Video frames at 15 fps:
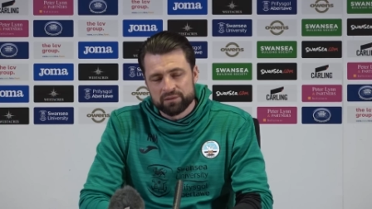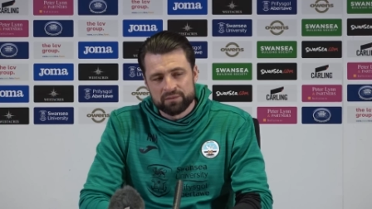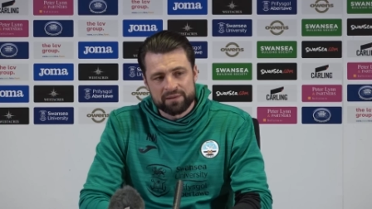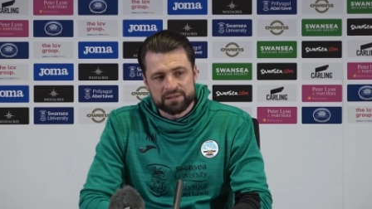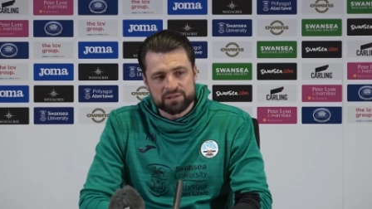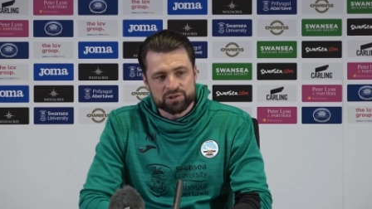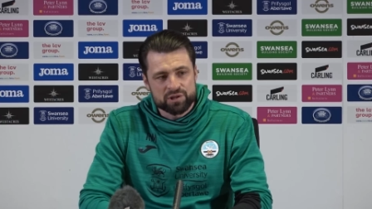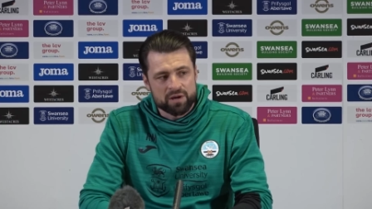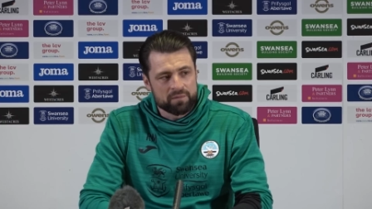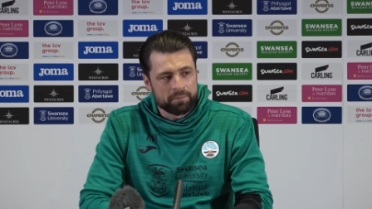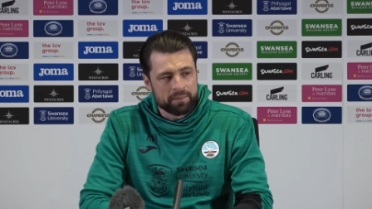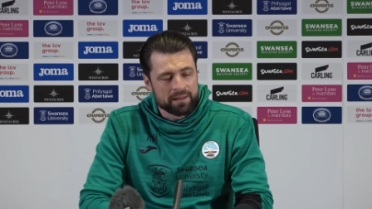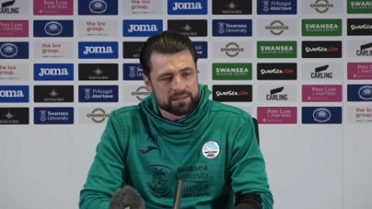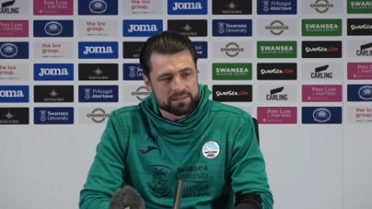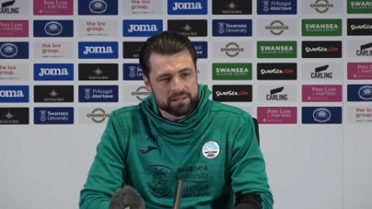And I've had this chat with
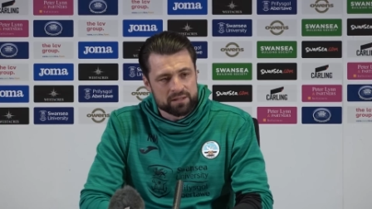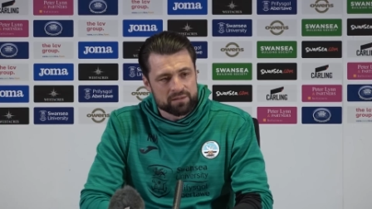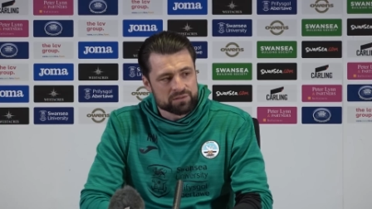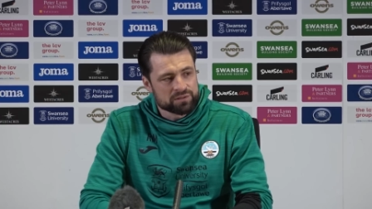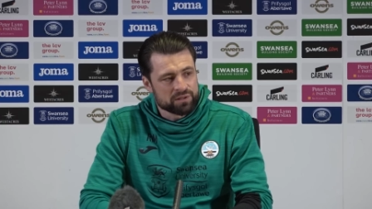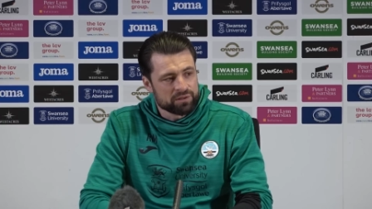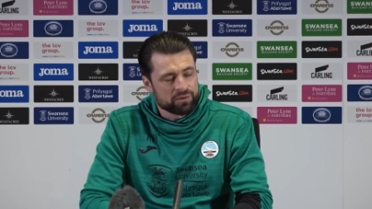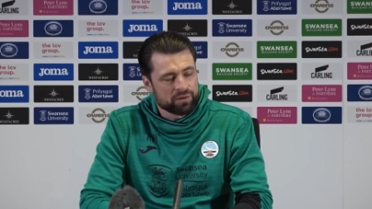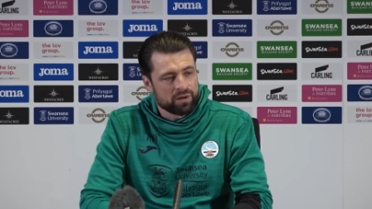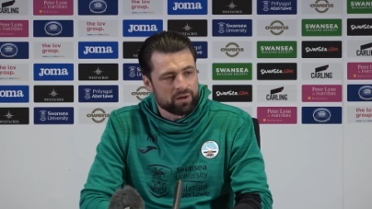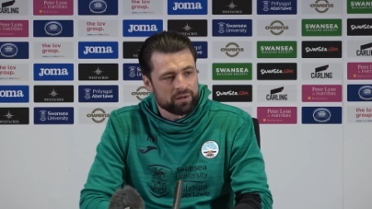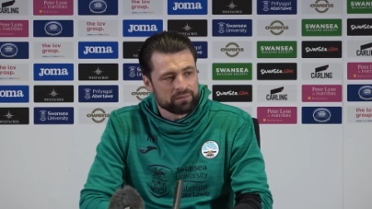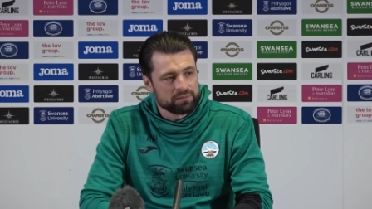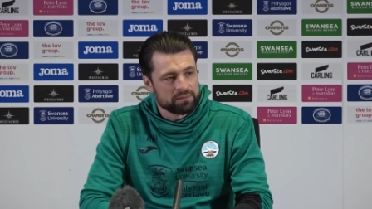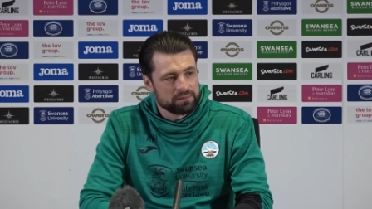players here. It's like you
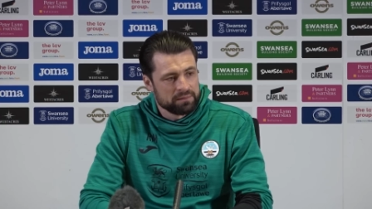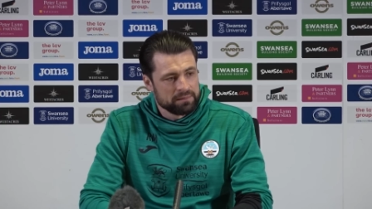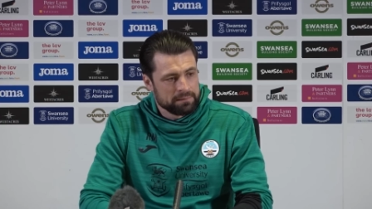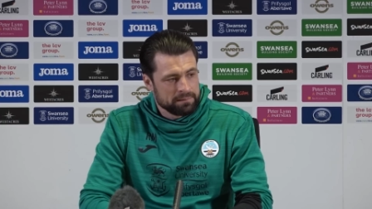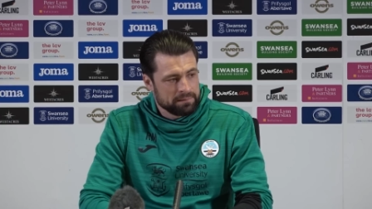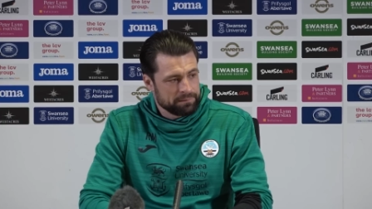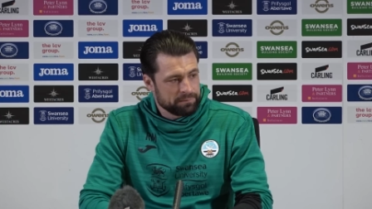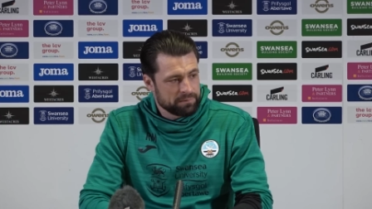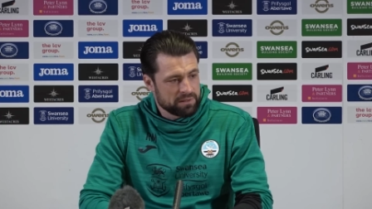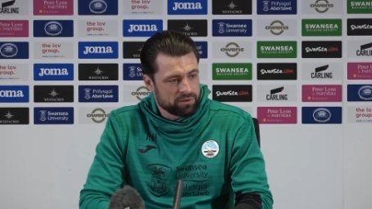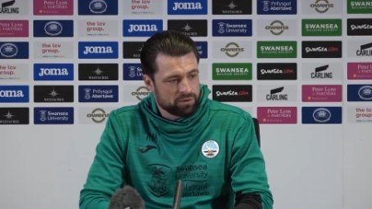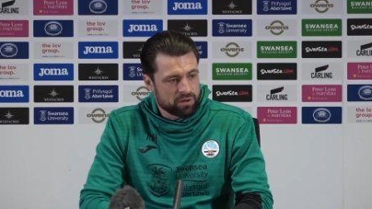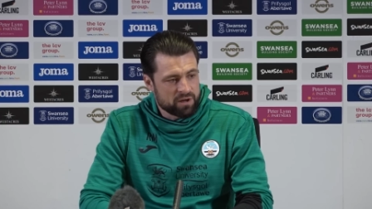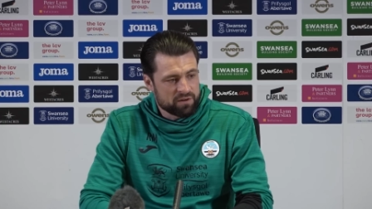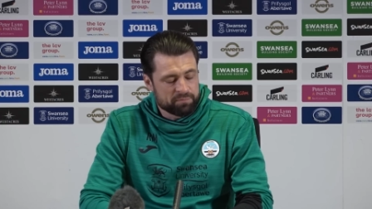can't let
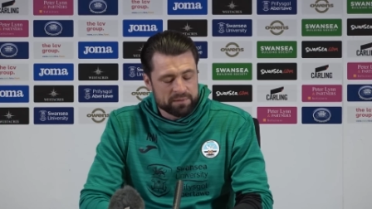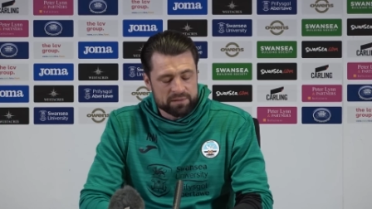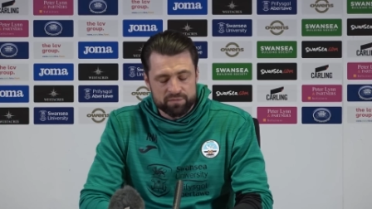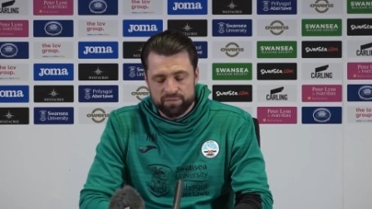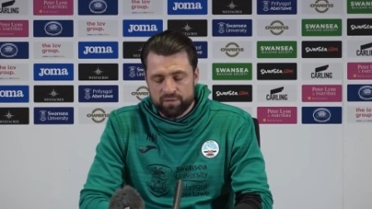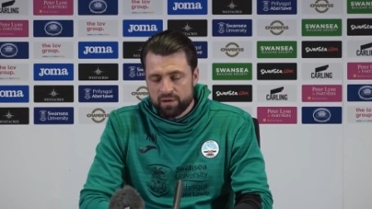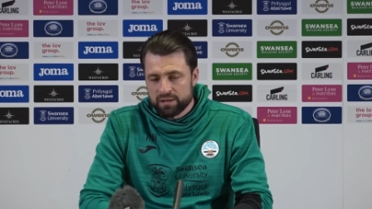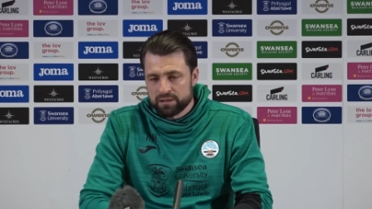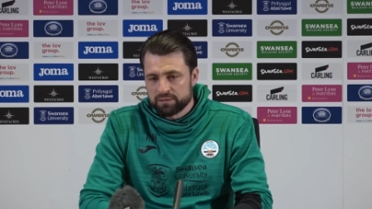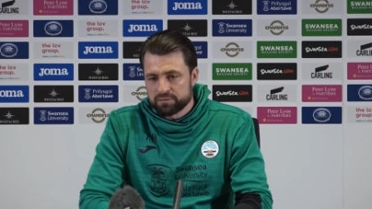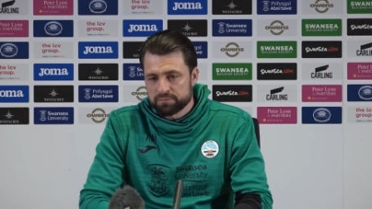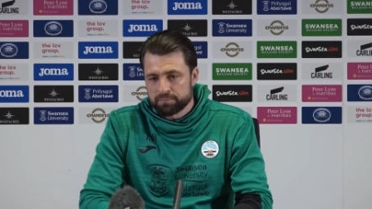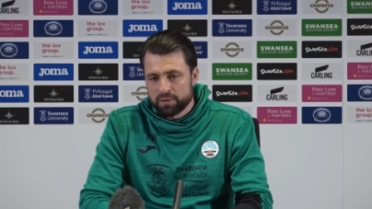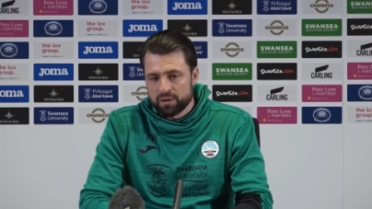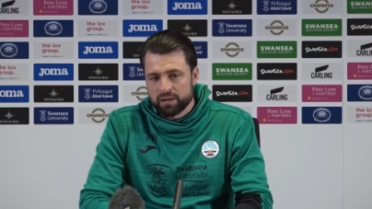your life be defined
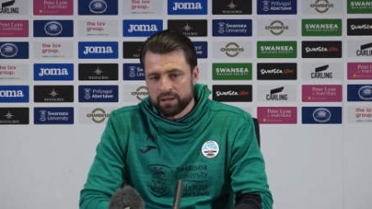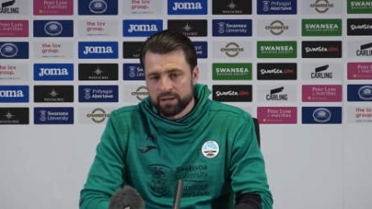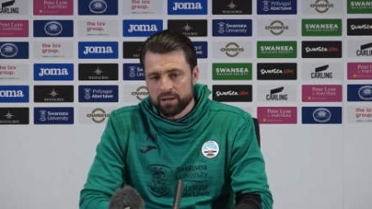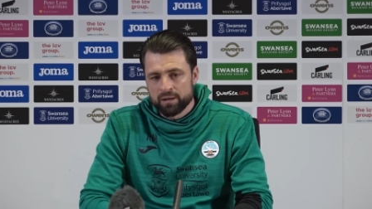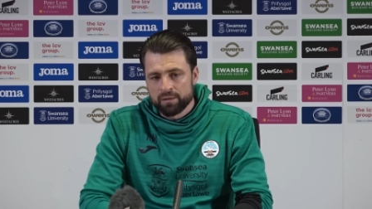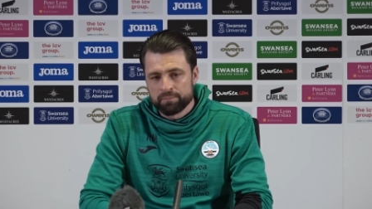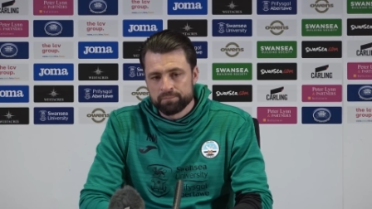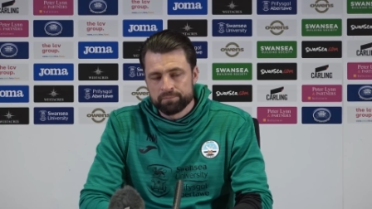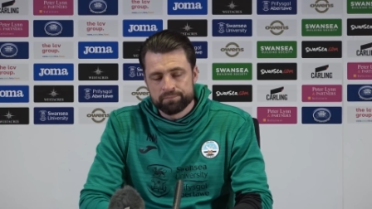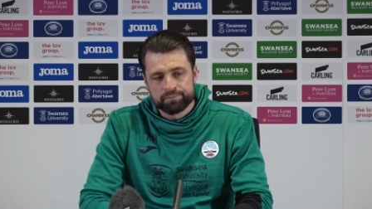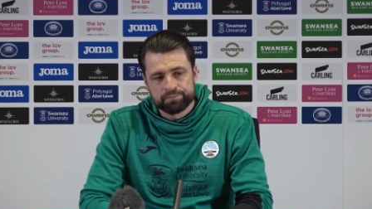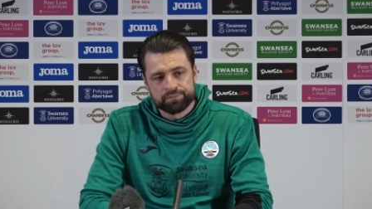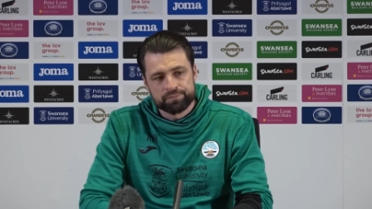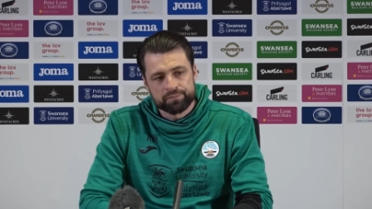by um,